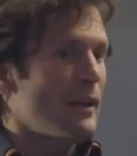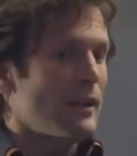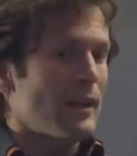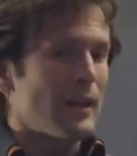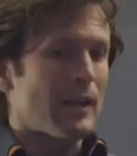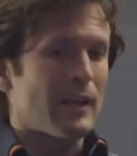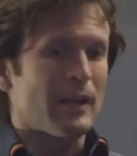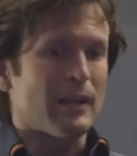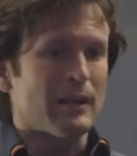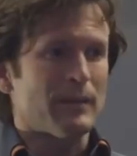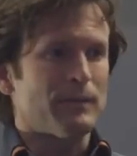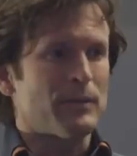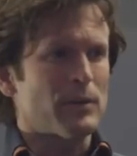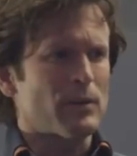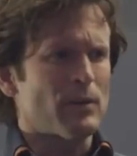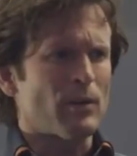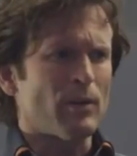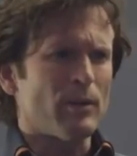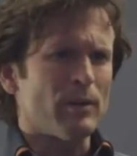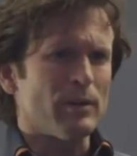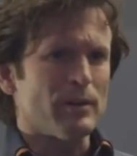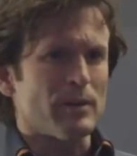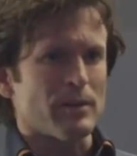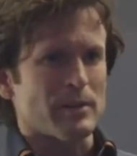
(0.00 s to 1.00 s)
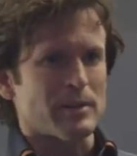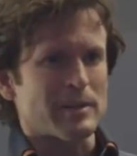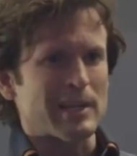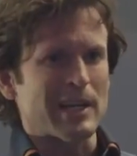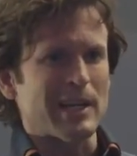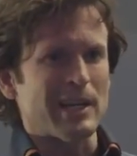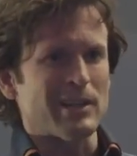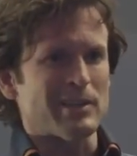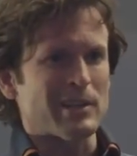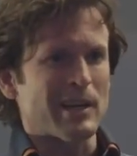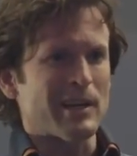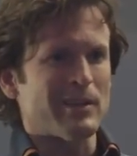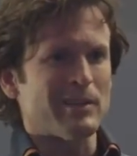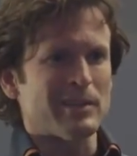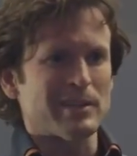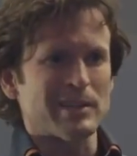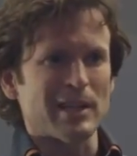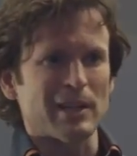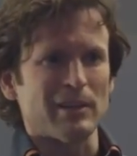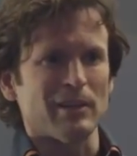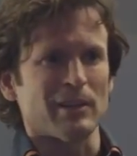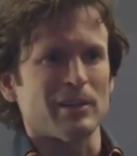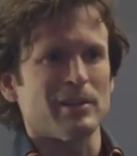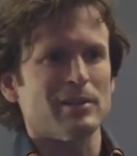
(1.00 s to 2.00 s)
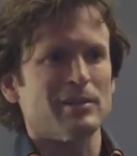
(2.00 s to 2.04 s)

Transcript: And if you're earlier stage, I always say, look,